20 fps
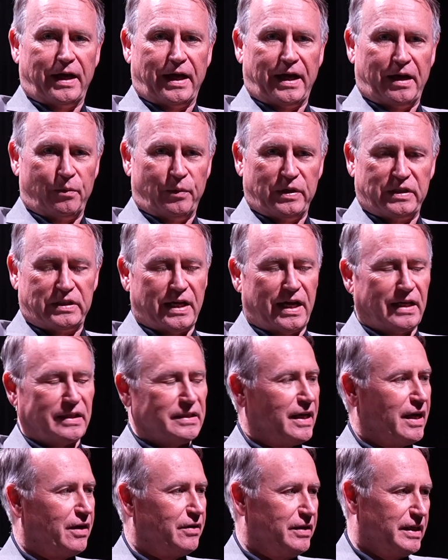And we sat
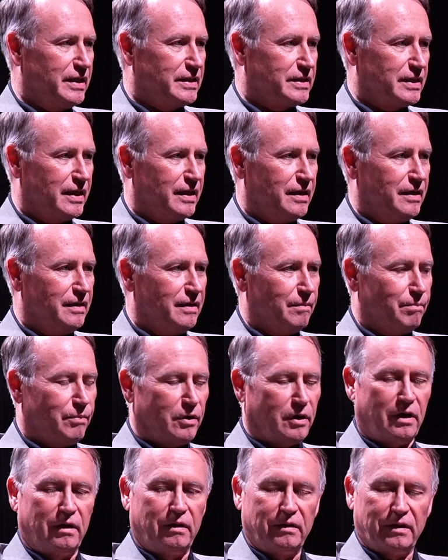down, and he said,
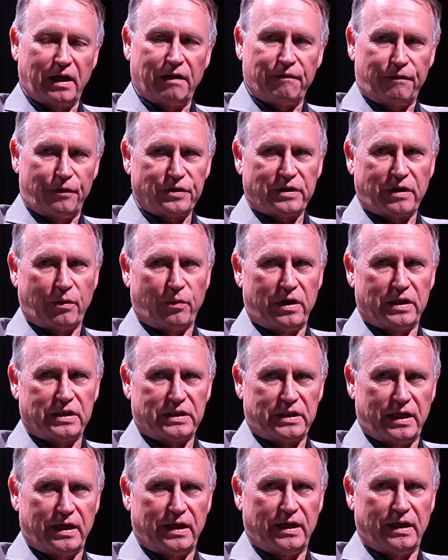"Paul, first I want to
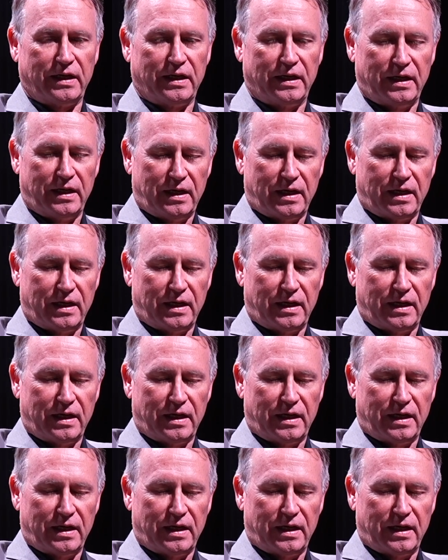say,